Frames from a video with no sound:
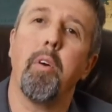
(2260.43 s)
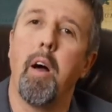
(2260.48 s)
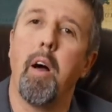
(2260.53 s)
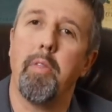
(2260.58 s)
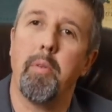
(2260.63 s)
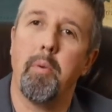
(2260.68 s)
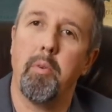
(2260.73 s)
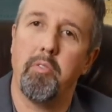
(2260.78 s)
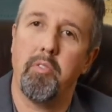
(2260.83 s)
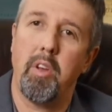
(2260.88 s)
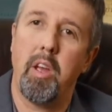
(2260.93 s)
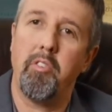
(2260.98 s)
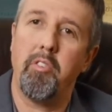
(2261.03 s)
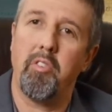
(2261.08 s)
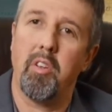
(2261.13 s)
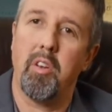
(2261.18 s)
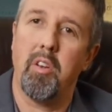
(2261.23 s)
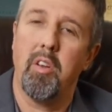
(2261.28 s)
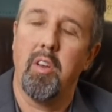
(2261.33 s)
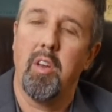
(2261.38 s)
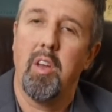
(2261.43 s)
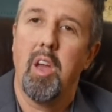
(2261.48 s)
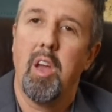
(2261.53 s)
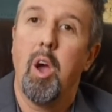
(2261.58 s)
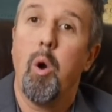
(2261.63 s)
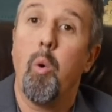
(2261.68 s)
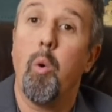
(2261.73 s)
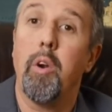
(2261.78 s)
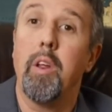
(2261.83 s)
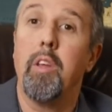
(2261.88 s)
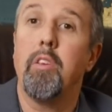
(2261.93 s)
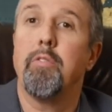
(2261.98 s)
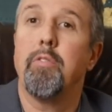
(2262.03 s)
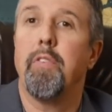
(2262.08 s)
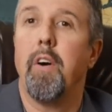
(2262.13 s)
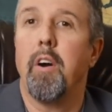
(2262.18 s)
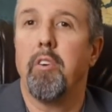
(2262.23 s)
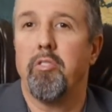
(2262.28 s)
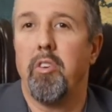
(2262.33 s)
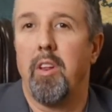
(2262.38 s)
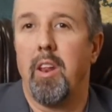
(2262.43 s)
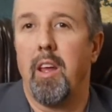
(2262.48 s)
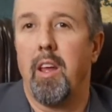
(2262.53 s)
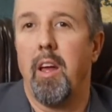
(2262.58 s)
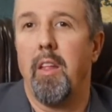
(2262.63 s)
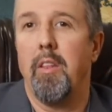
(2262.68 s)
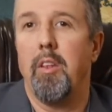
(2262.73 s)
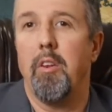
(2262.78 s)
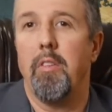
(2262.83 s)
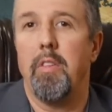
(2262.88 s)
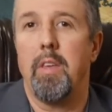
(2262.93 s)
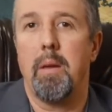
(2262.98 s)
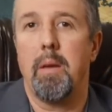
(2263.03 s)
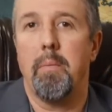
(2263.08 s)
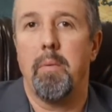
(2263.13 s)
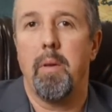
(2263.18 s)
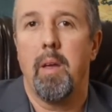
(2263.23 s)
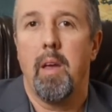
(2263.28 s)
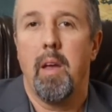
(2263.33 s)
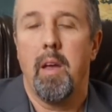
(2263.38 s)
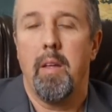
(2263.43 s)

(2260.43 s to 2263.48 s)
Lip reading: authorization, where he's functioning under the